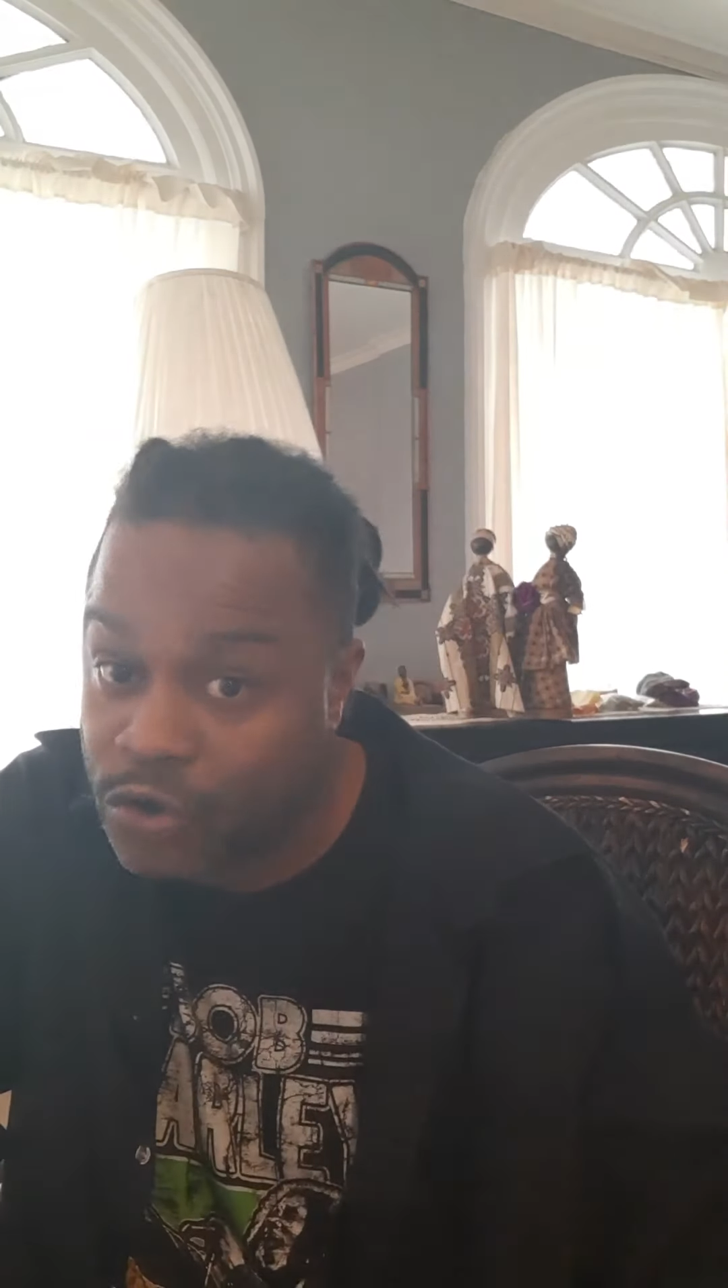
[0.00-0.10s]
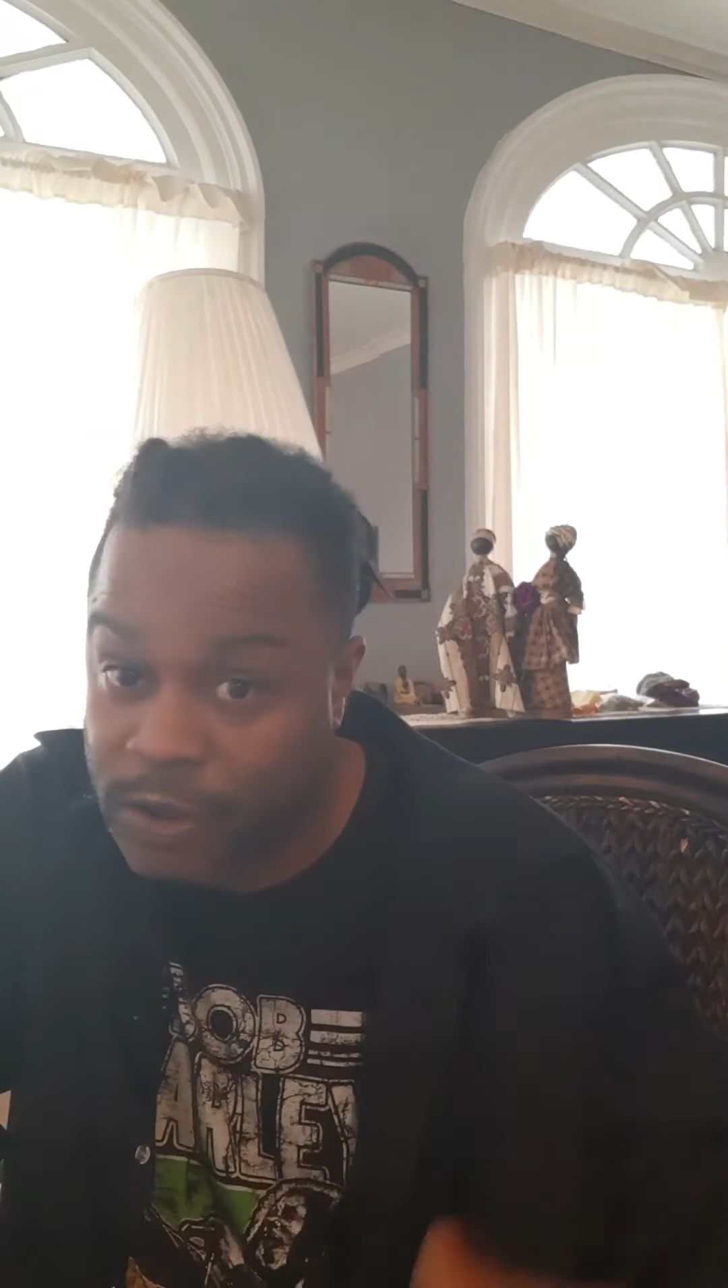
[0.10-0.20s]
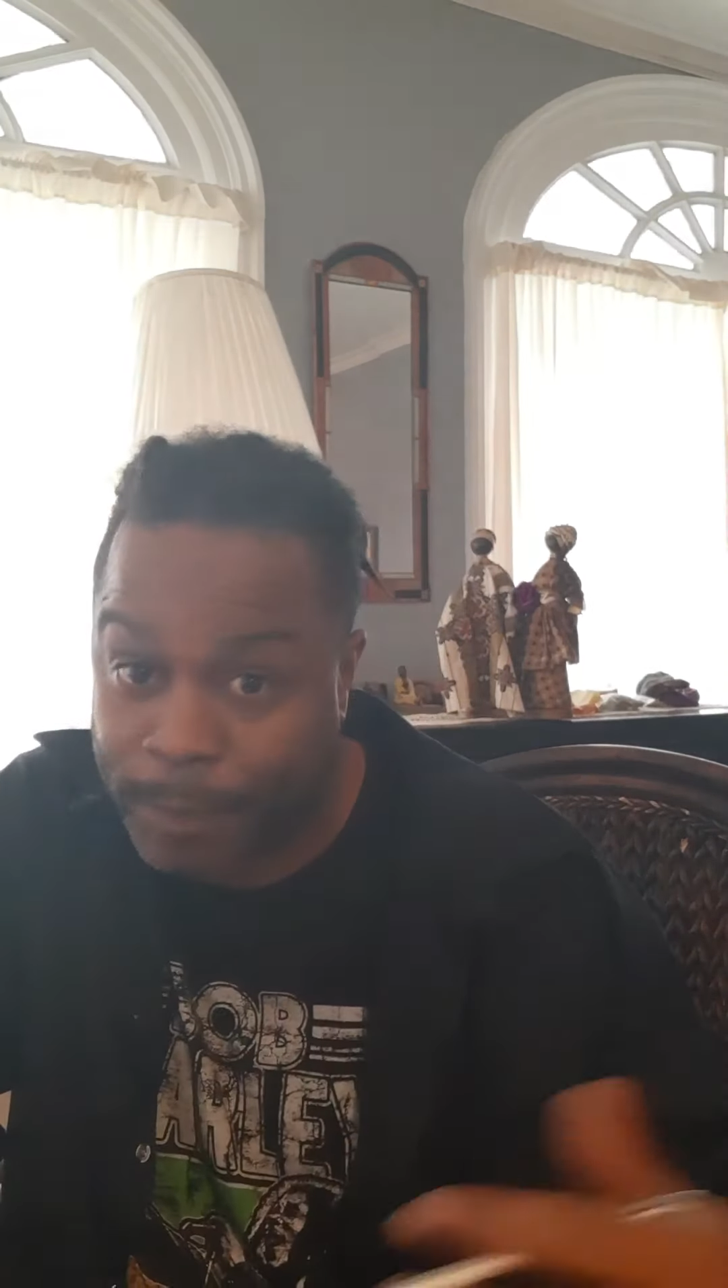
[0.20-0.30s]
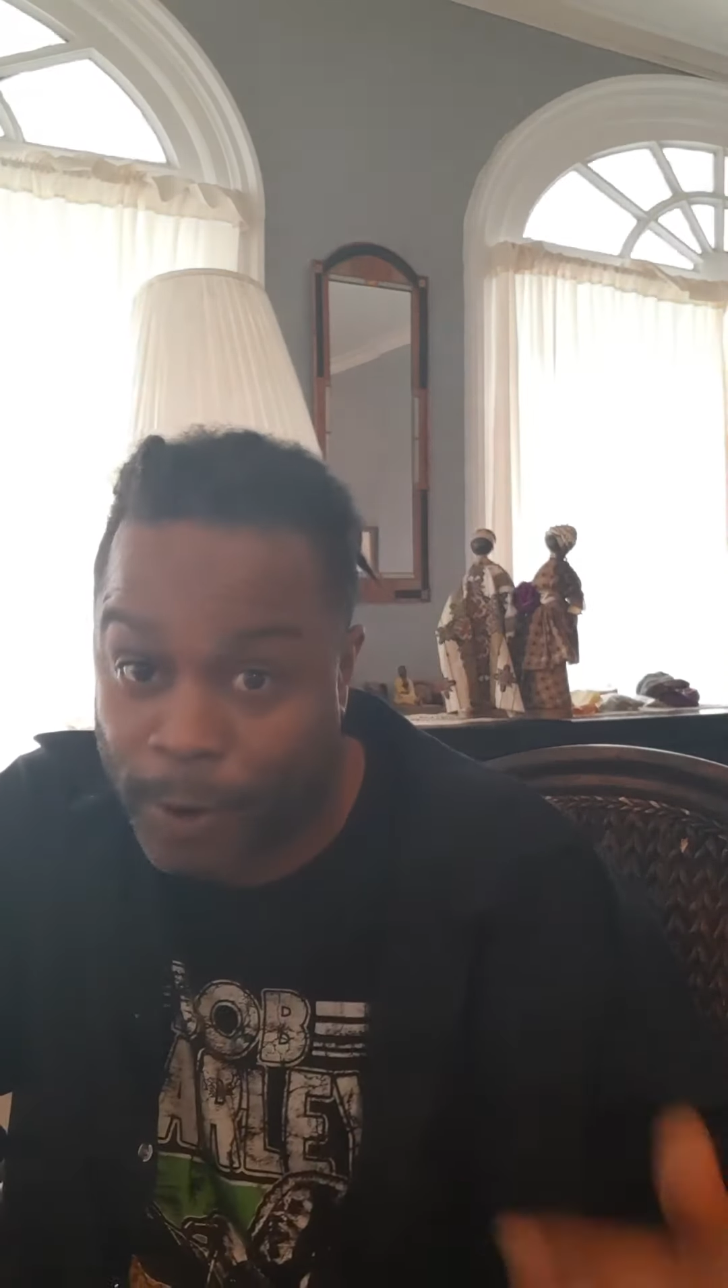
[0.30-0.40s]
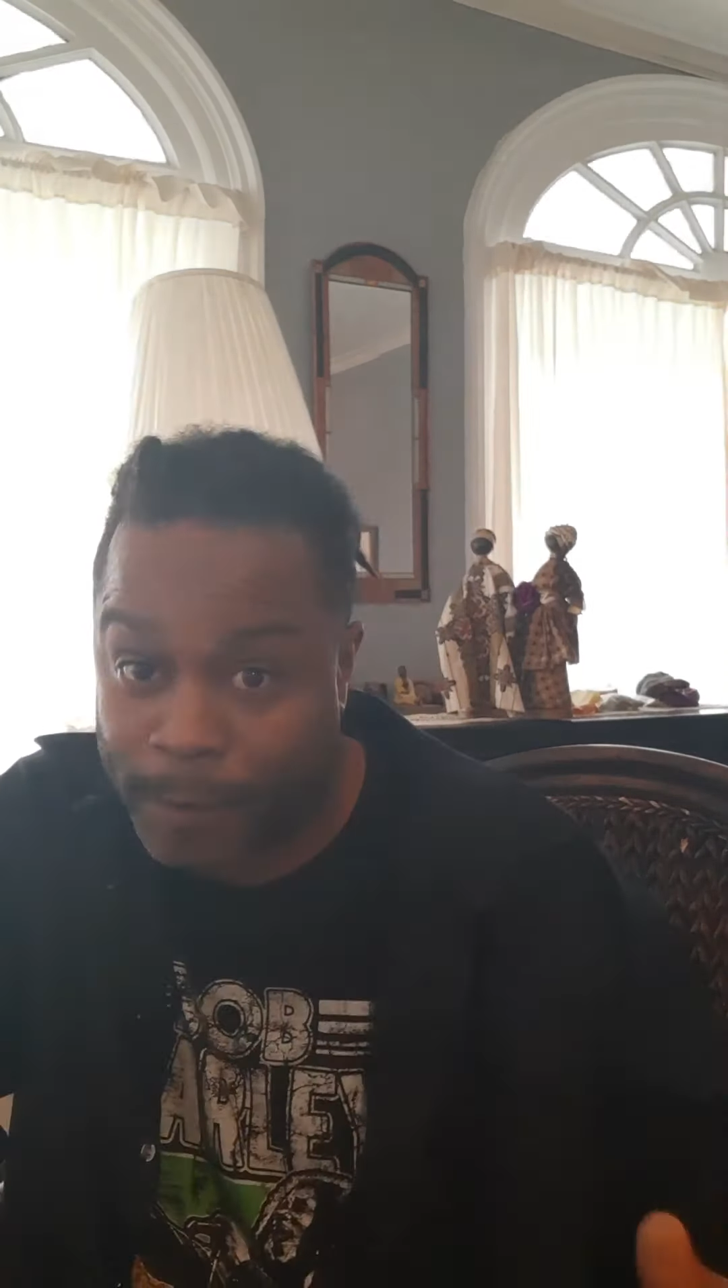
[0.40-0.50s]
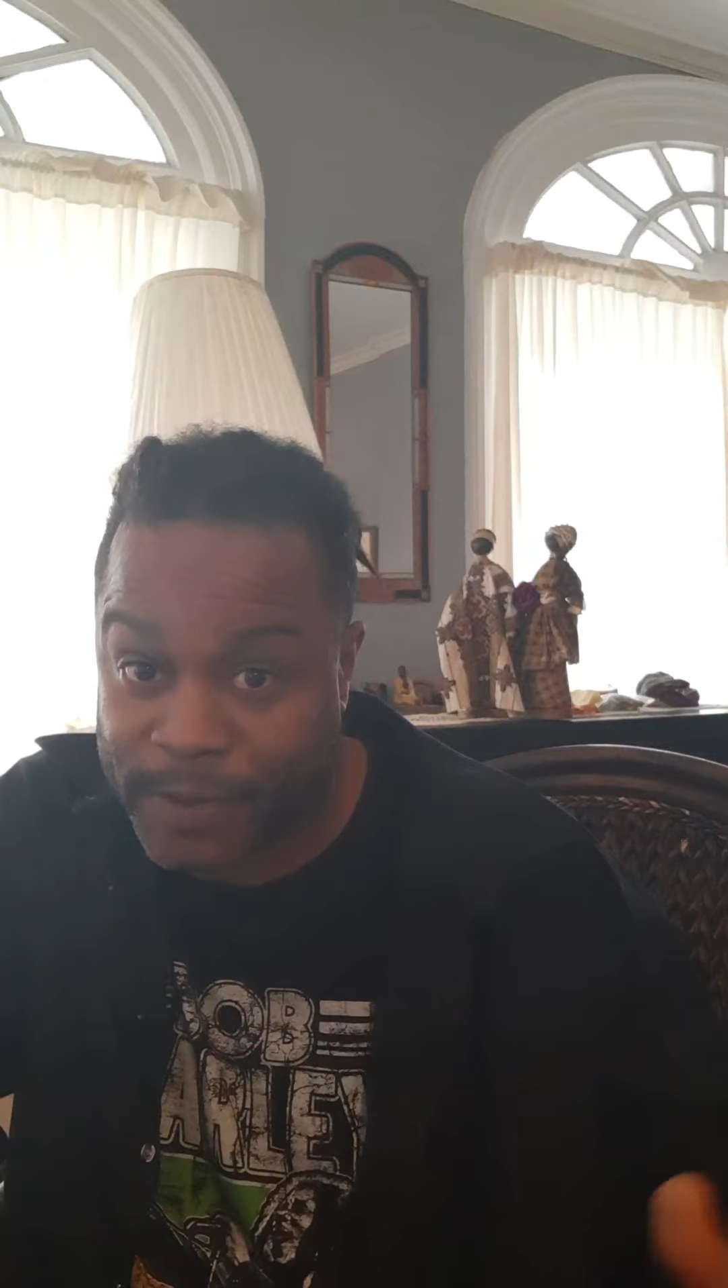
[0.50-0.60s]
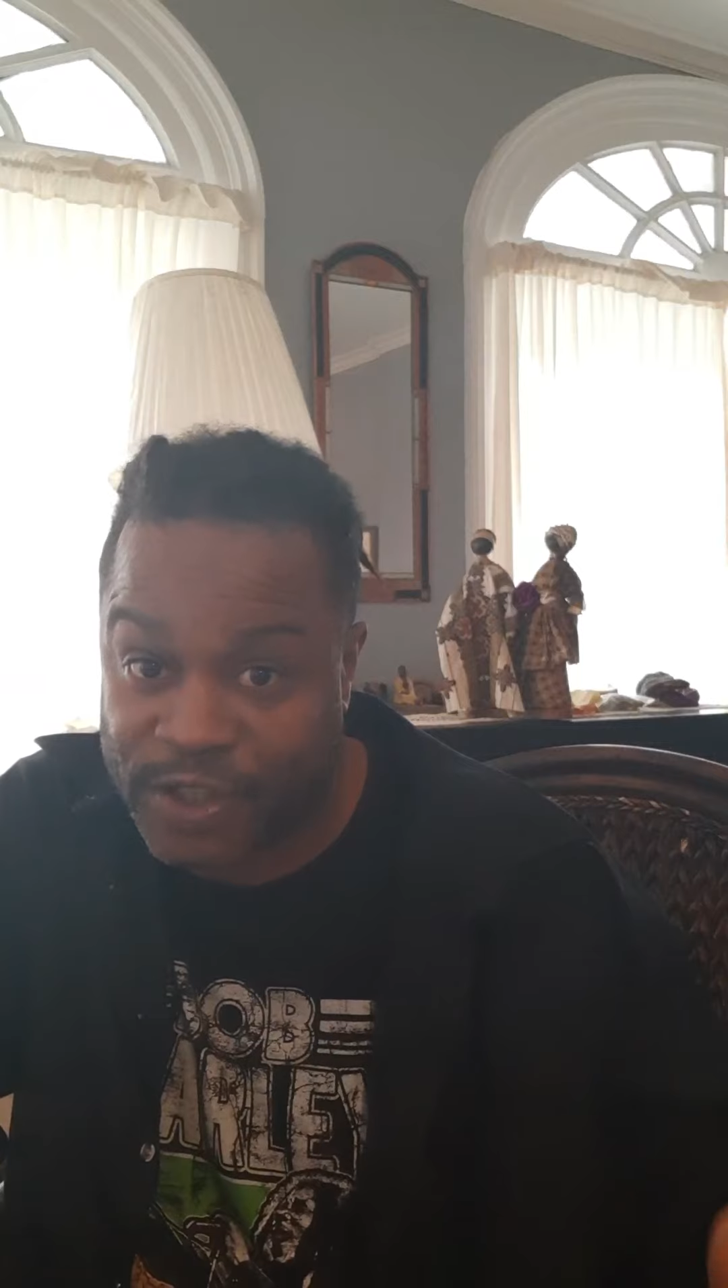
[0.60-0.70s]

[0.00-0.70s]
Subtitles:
the purpose